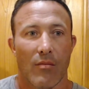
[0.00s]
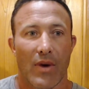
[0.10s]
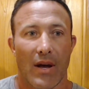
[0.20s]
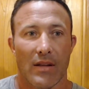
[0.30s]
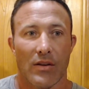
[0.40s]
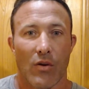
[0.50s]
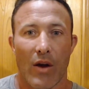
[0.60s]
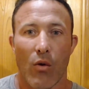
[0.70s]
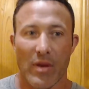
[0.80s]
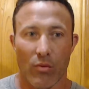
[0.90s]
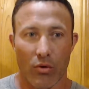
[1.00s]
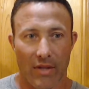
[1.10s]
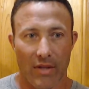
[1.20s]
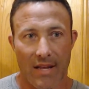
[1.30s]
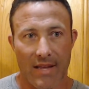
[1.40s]
But you know, I don't want
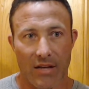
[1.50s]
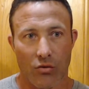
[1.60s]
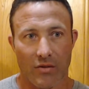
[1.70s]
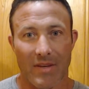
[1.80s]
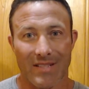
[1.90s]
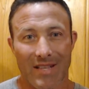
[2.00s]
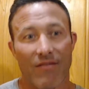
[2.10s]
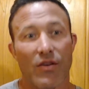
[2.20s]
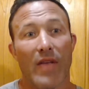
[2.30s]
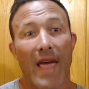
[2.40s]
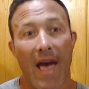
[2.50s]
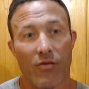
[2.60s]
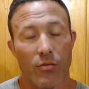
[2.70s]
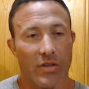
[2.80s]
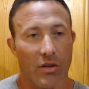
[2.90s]
people eating that sort of stuff because they feel they
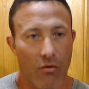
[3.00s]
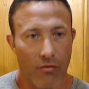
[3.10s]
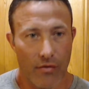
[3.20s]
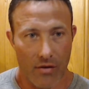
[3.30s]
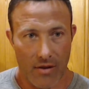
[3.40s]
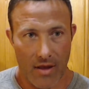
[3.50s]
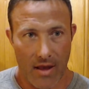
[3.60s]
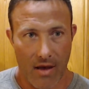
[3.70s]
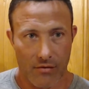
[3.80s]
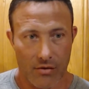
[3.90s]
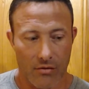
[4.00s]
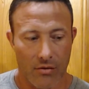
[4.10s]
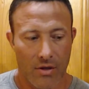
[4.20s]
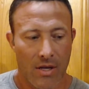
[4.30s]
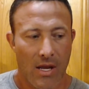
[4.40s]
have to. Because I don't feel that they have to.
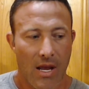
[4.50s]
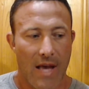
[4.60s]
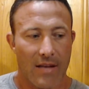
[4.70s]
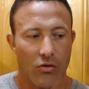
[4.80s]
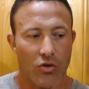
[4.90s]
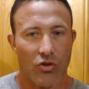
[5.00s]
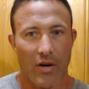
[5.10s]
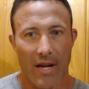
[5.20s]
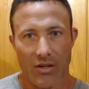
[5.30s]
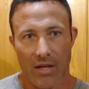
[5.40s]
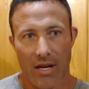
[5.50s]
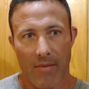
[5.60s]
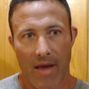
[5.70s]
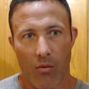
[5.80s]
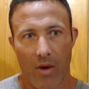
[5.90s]
And so, just trying to educate
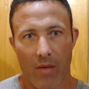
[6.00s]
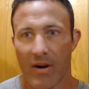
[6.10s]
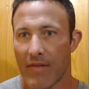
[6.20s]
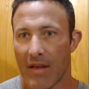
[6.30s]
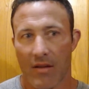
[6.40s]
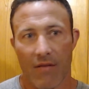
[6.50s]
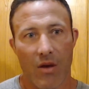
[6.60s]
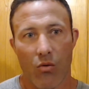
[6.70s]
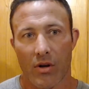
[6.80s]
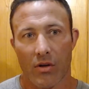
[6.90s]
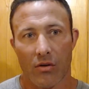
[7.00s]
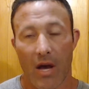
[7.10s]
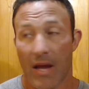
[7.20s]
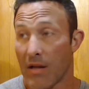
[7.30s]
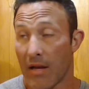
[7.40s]
in that way. But if they if they want to,
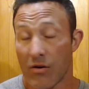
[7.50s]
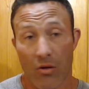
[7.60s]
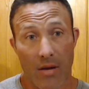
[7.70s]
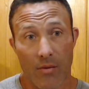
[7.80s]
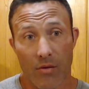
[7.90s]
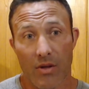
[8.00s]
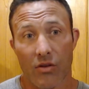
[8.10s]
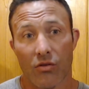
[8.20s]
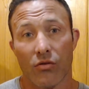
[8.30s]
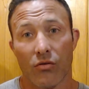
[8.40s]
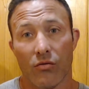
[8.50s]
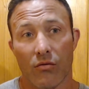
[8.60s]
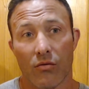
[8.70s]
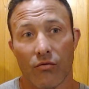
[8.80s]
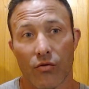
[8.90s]
I, I know a lot of people that include
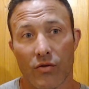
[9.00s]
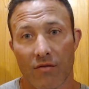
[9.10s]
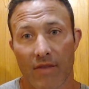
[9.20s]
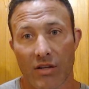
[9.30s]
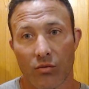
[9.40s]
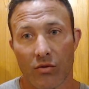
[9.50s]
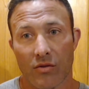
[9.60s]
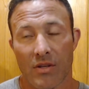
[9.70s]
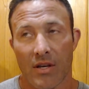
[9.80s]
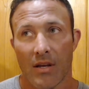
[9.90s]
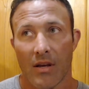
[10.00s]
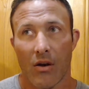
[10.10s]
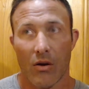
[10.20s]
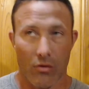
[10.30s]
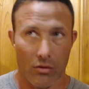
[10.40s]
fruits and vegetables,
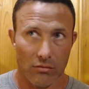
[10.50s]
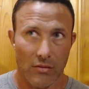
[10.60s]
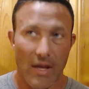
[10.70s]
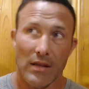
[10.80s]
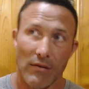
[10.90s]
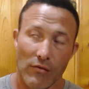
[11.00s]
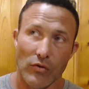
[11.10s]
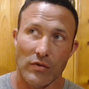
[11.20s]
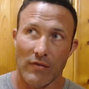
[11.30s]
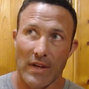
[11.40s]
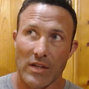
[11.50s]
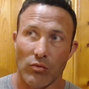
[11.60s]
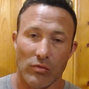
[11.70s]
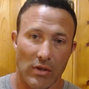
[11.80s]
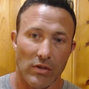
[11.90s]
or, or yeah, even fruits and
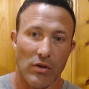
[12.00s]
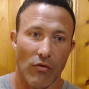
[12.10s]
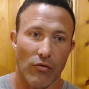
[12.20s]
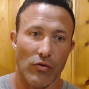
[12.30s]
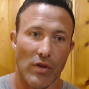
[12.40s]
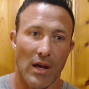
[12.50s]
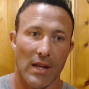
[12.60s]
vegetables, but you know, fruit and